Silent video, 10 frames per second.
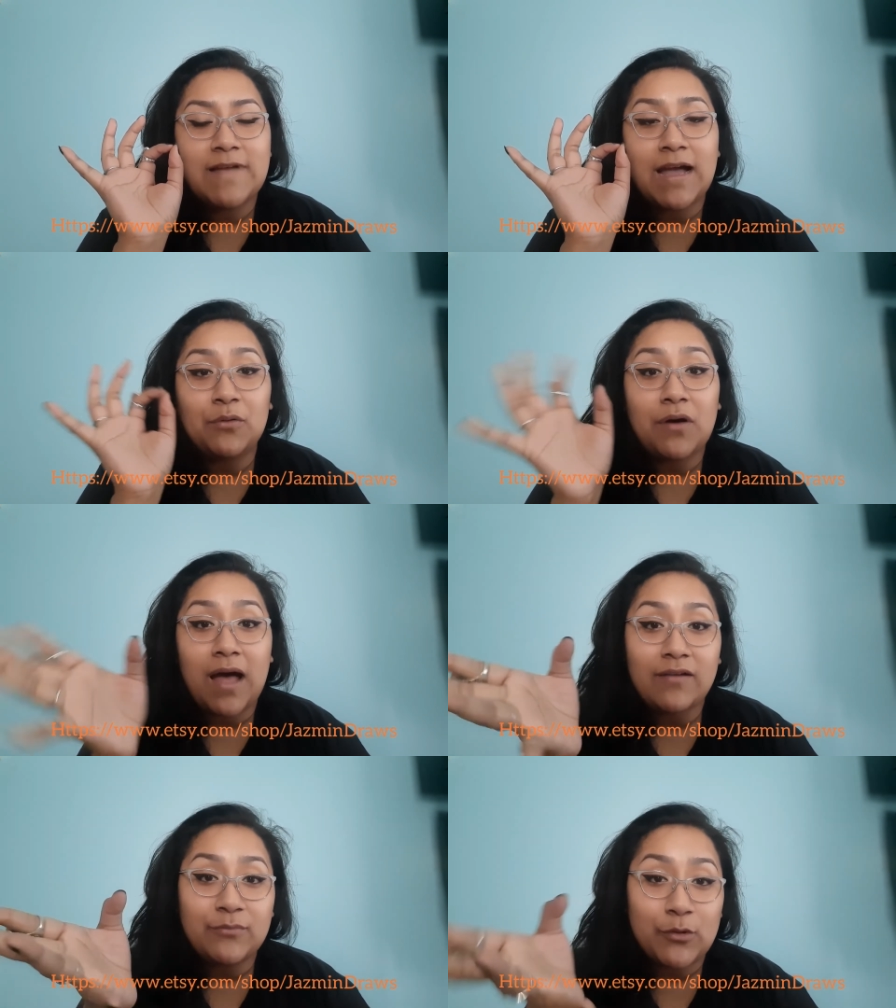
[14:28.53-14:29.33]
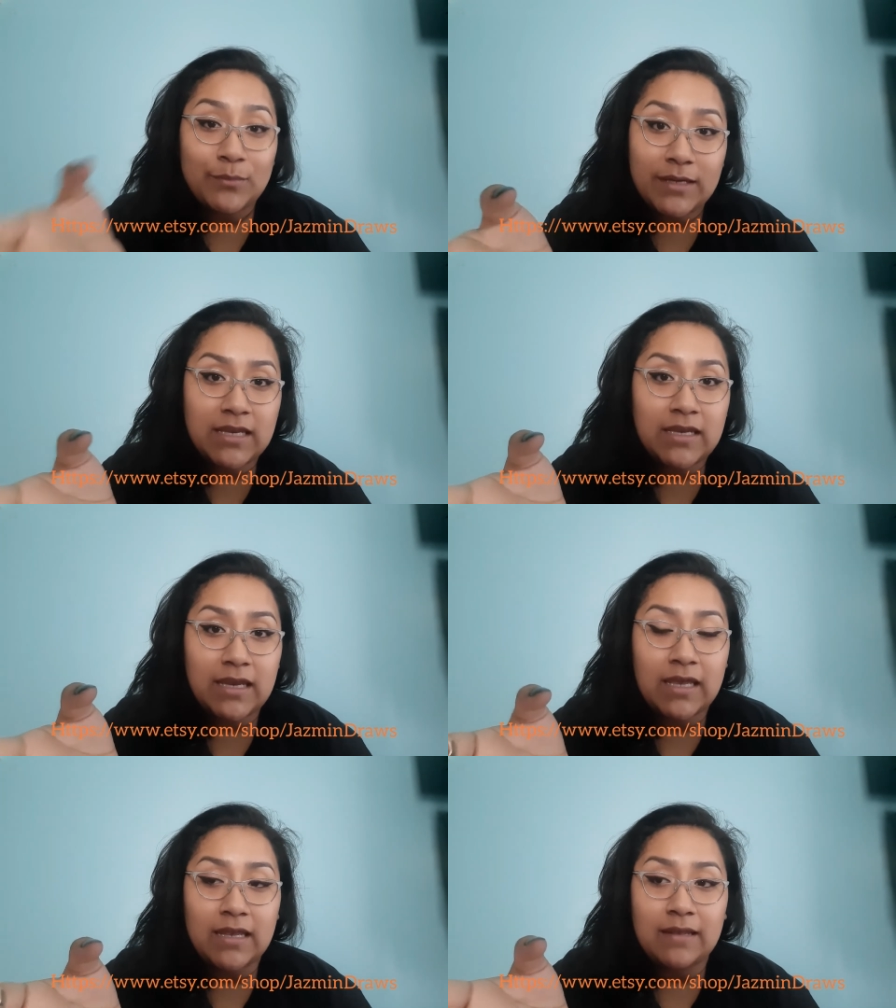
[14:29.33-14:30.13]
I will have more money
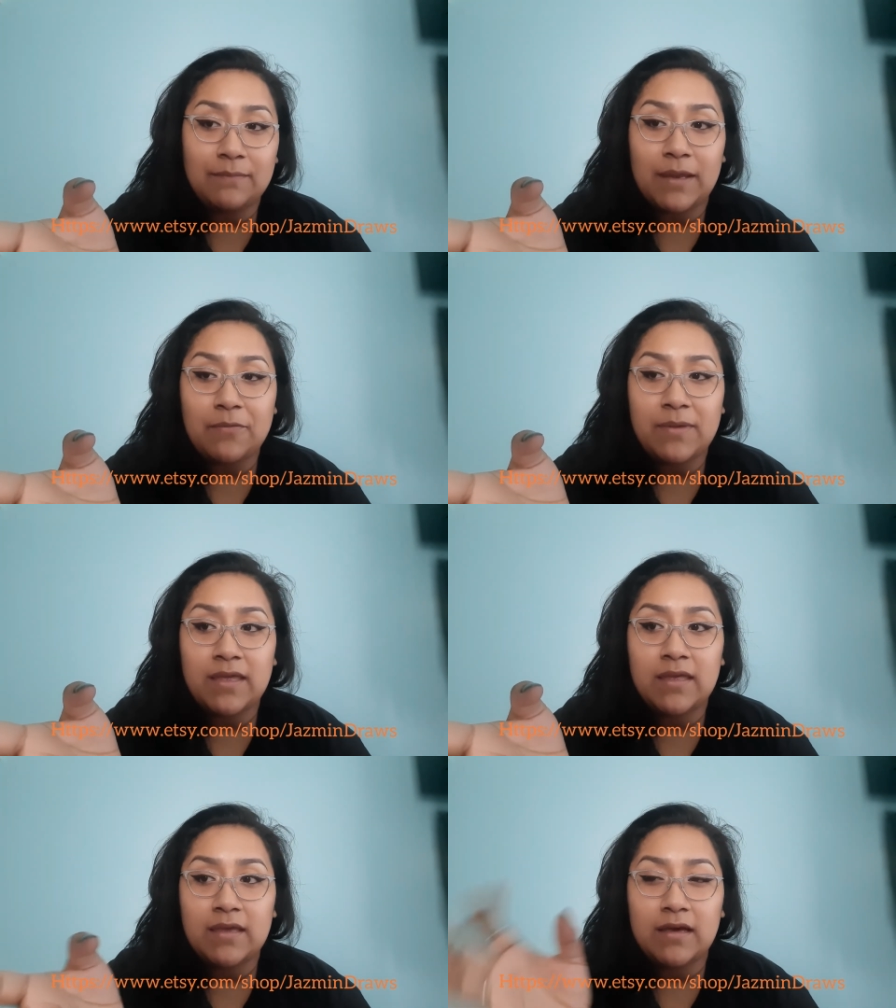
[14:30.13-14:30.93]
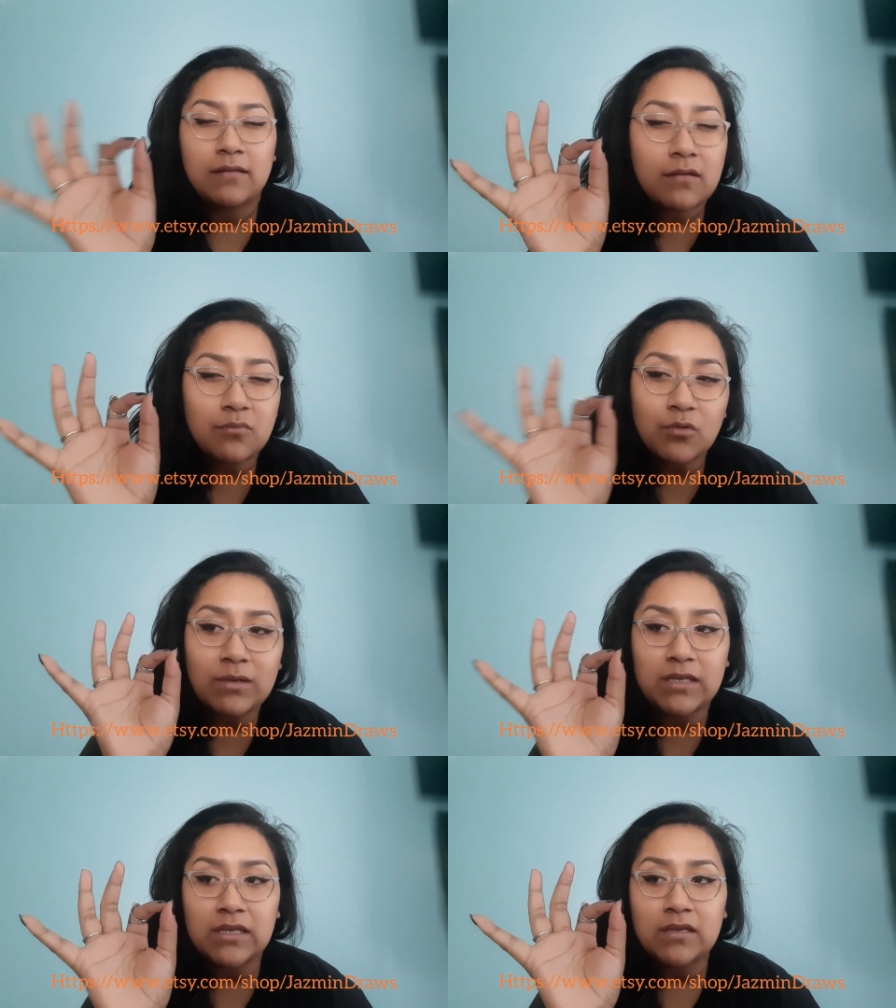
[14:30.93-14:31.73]
and maybe a little more
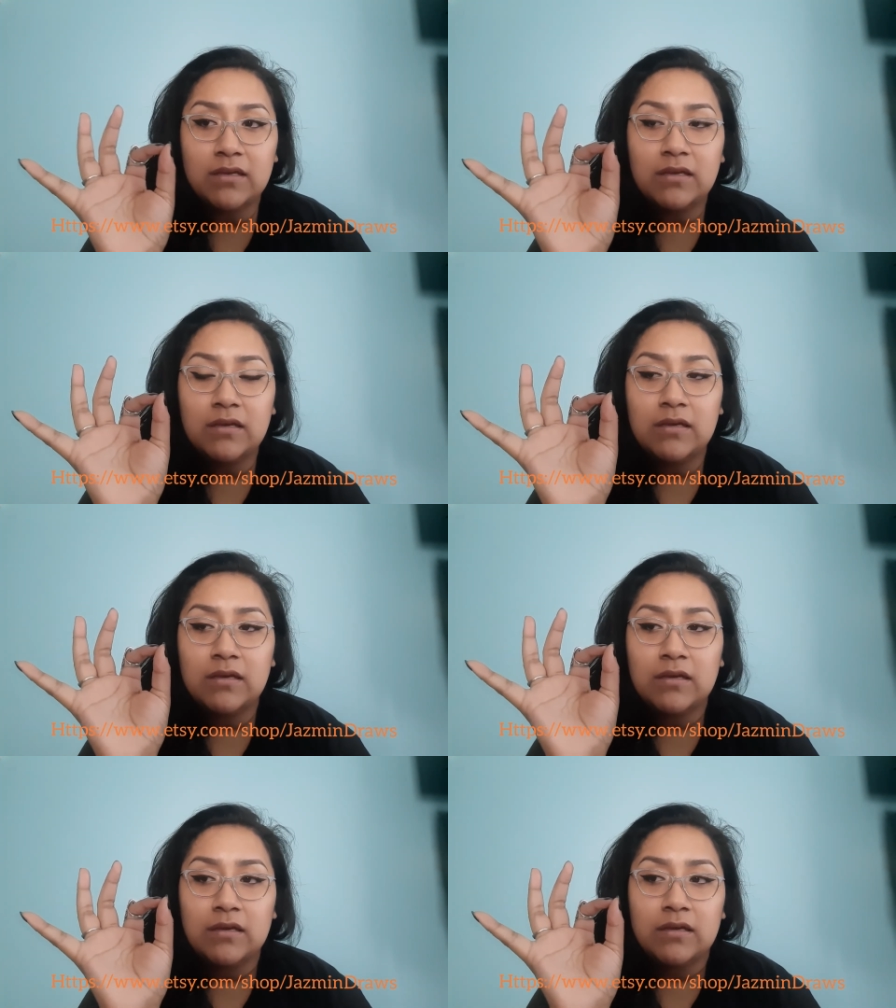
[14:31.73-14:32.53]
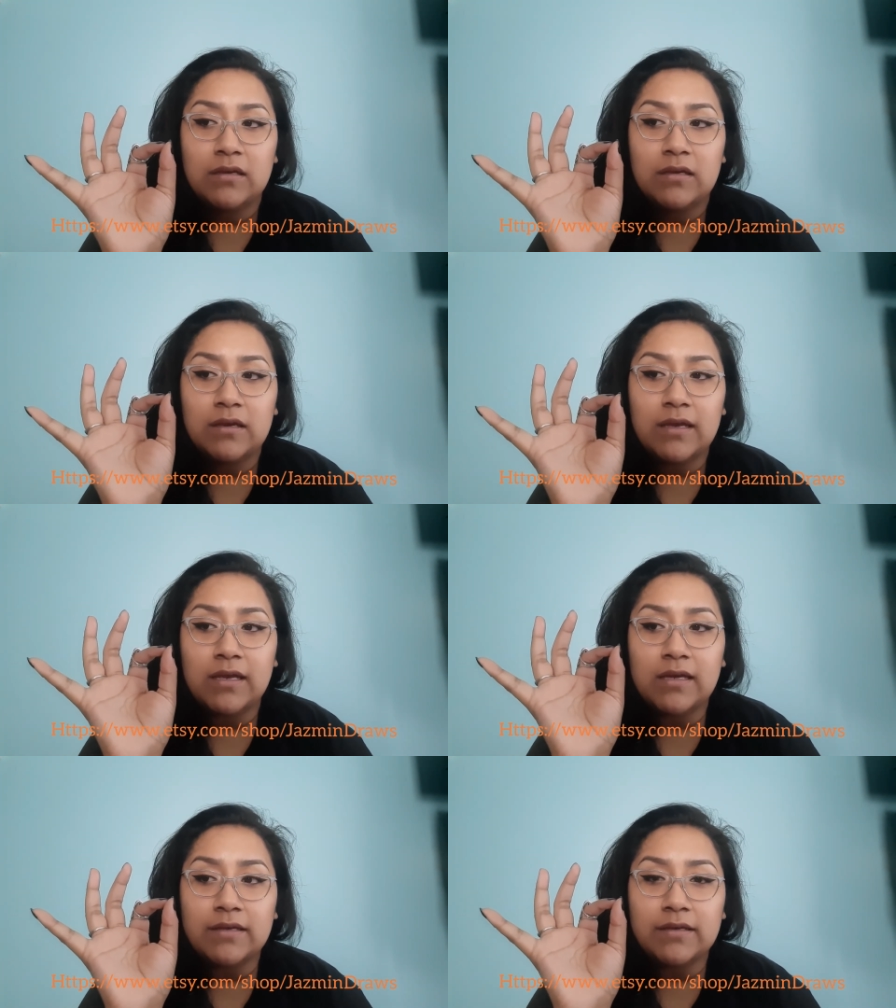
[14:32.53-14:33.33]
money,
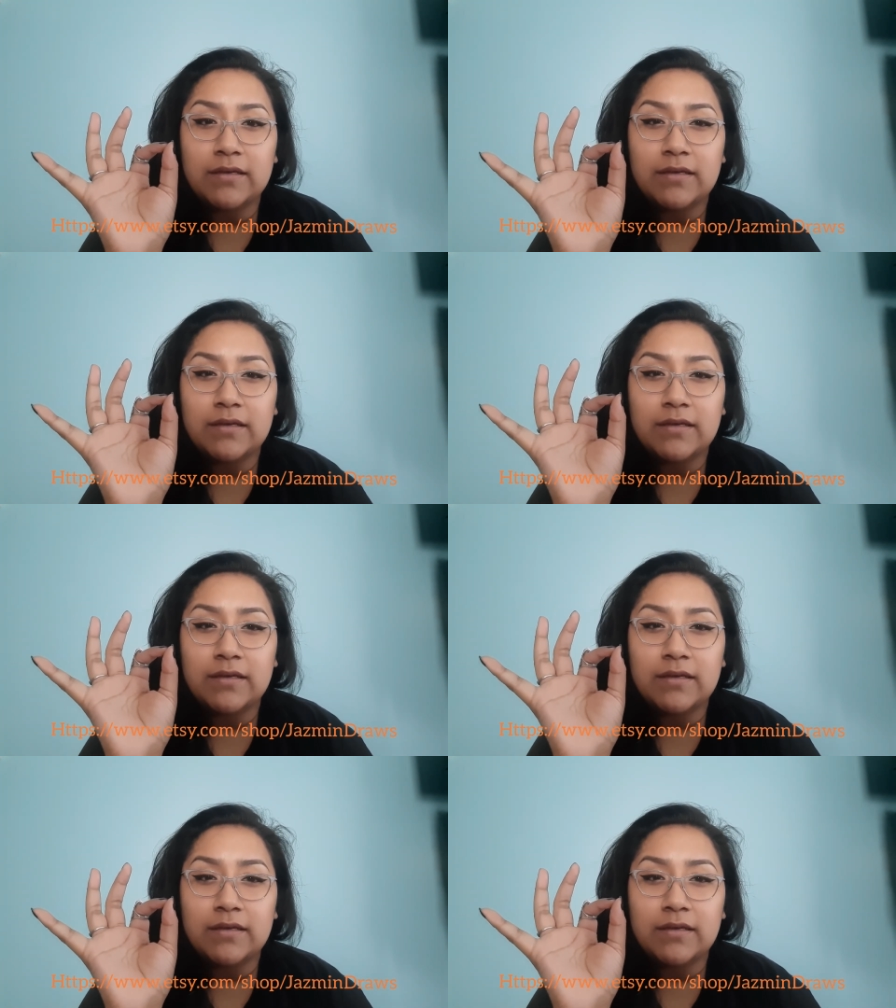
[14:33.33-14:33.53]
and